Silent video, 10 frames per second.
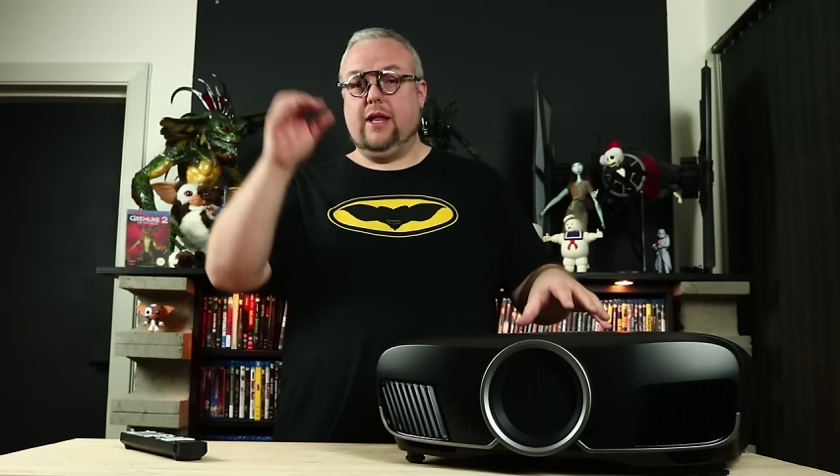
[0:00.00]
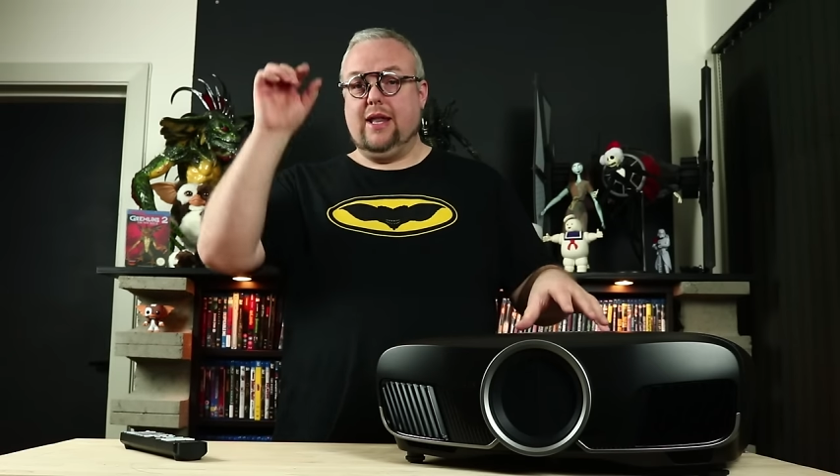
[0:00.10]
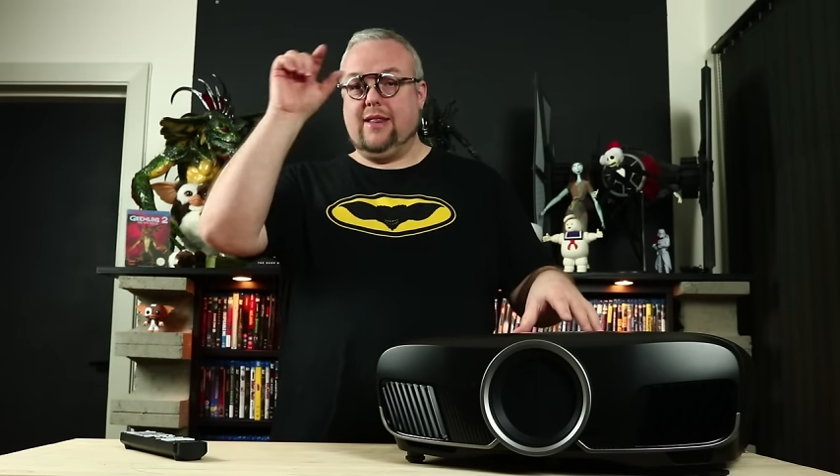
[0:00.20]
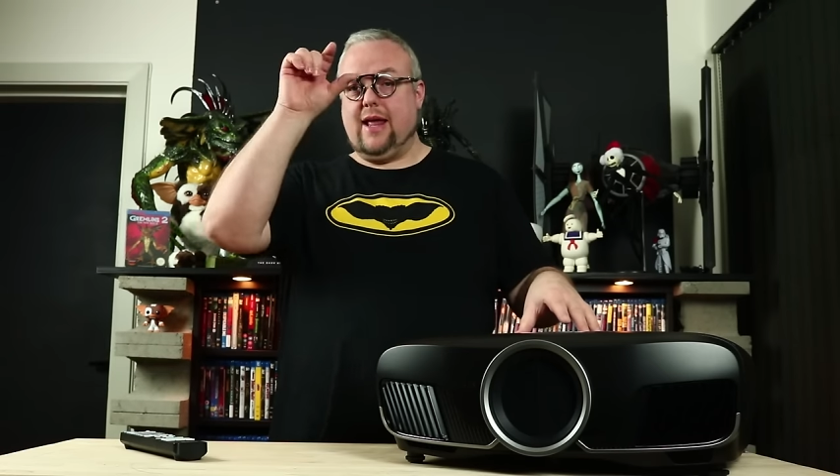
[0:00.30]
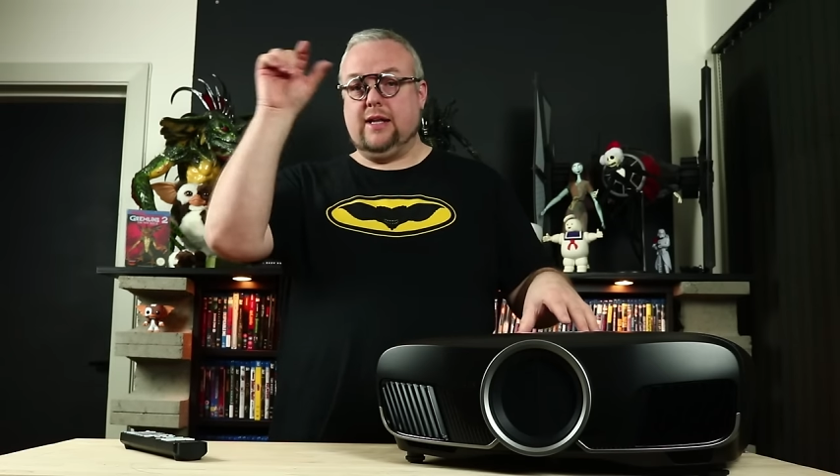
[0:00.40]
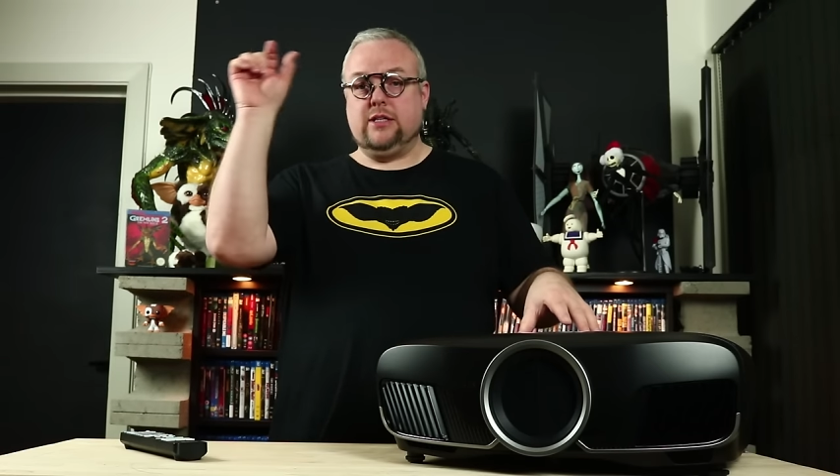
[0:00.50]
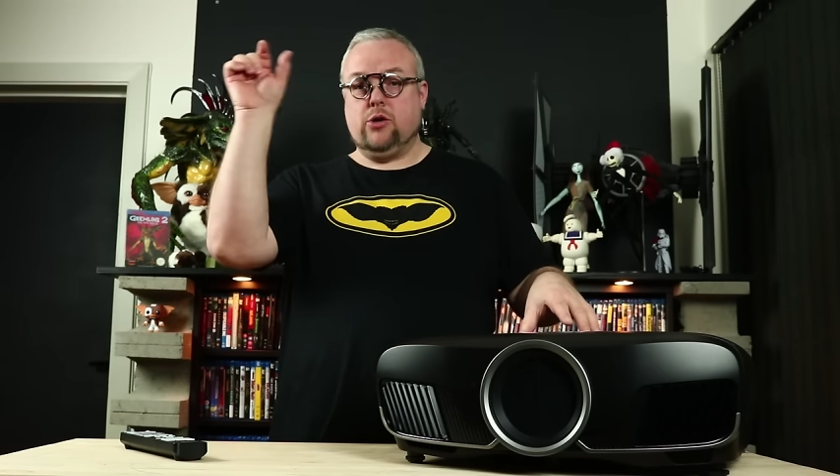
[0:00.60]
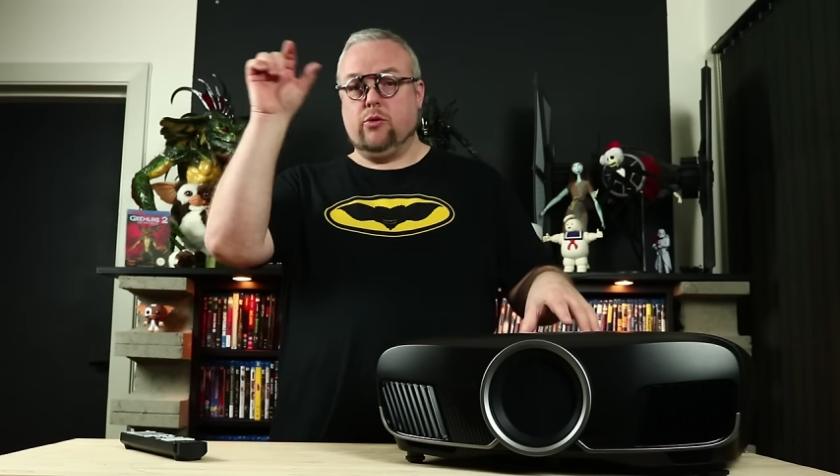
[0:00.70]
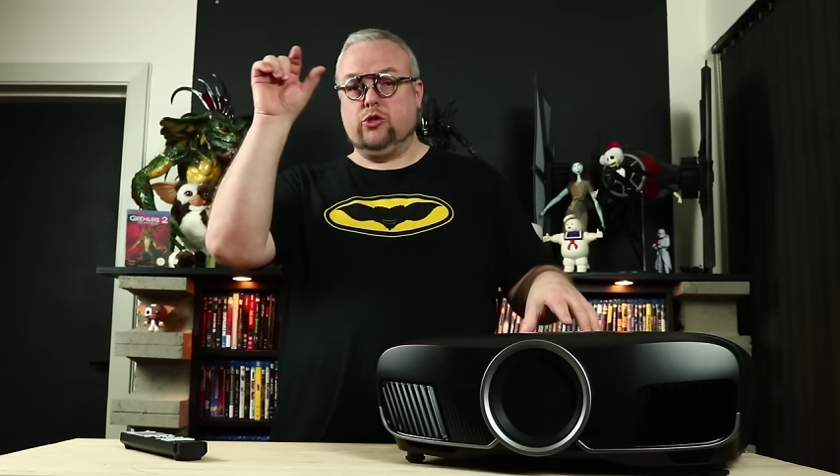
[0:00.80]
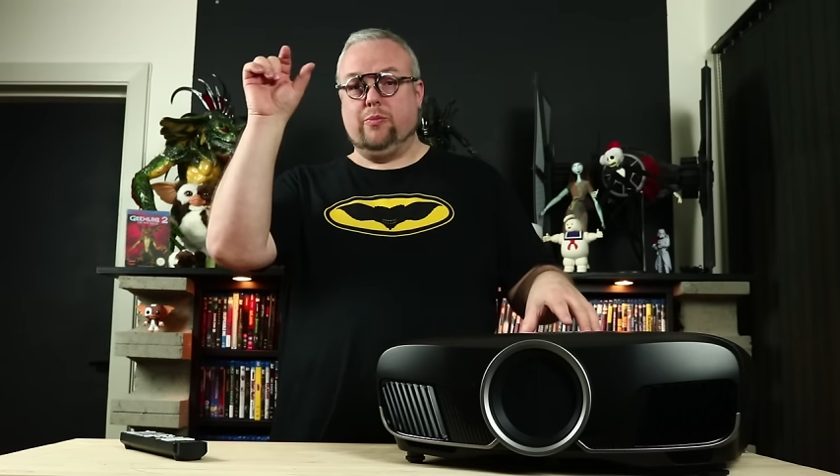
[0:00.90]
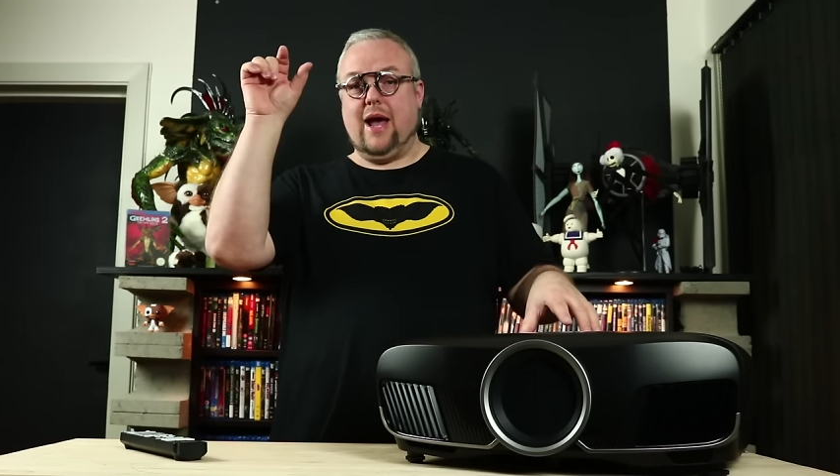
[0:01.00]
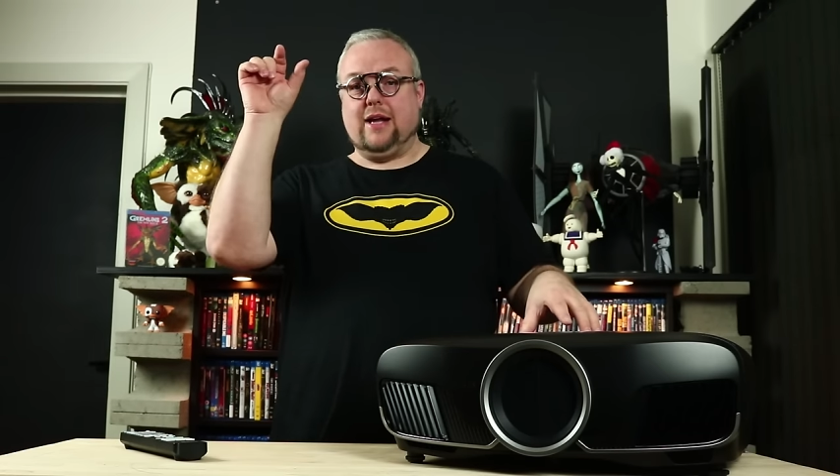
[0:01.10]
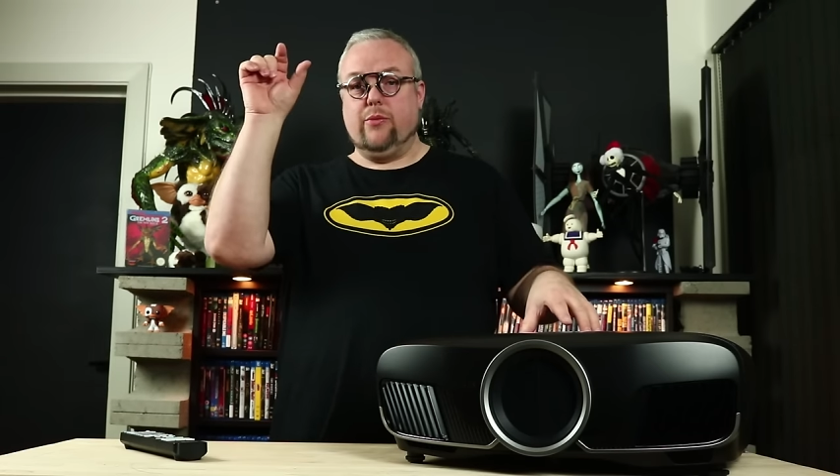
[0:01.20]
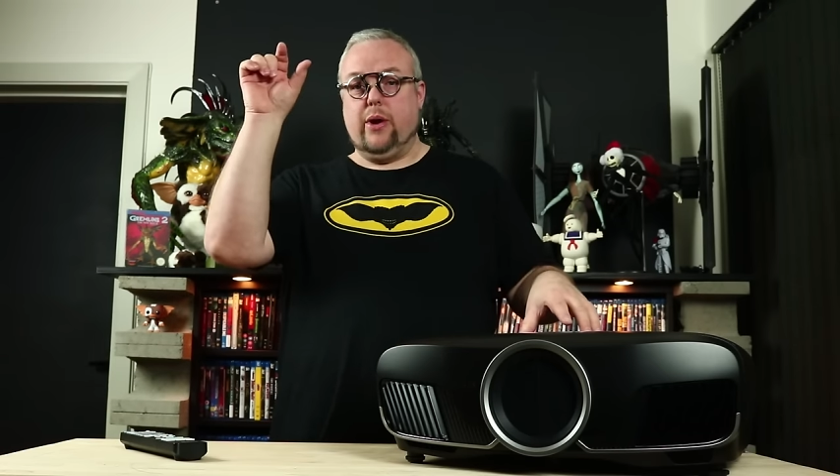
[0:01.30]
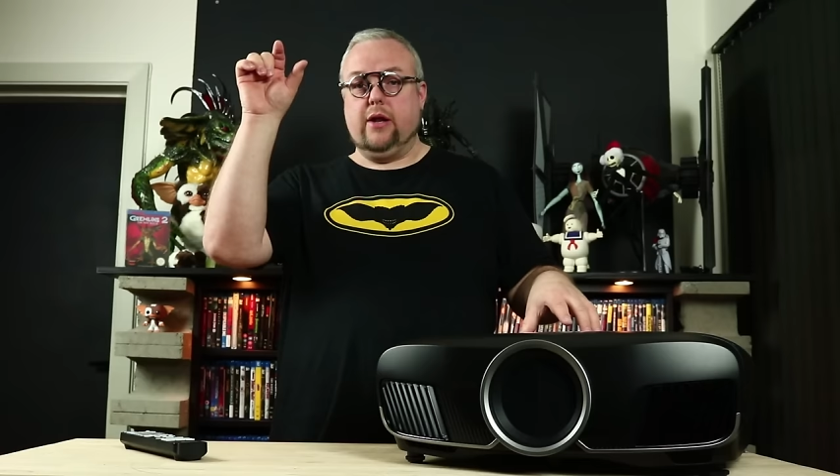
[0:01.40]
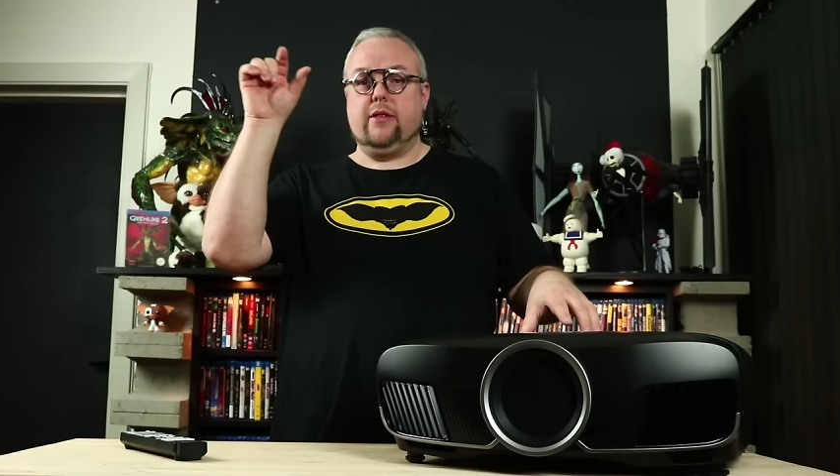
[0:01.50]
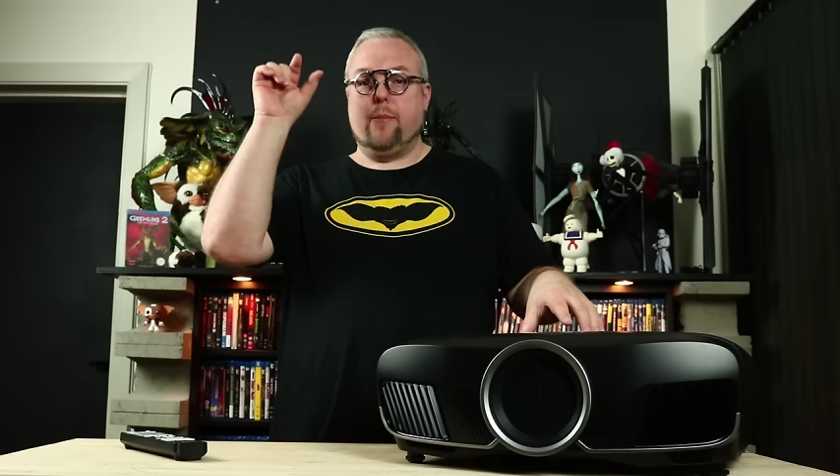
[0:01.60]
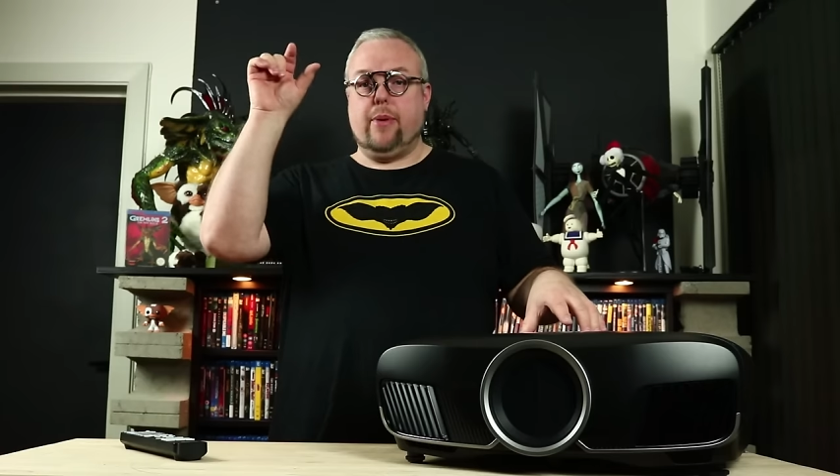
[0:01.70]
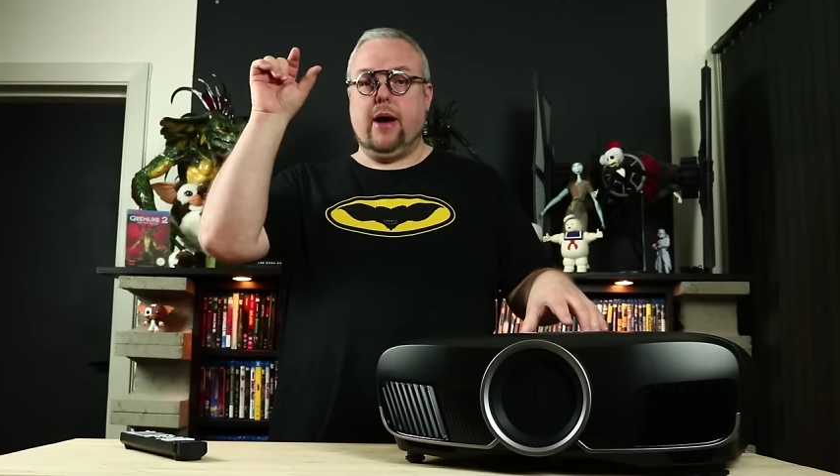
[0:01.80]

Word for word: Th that is going to be activated that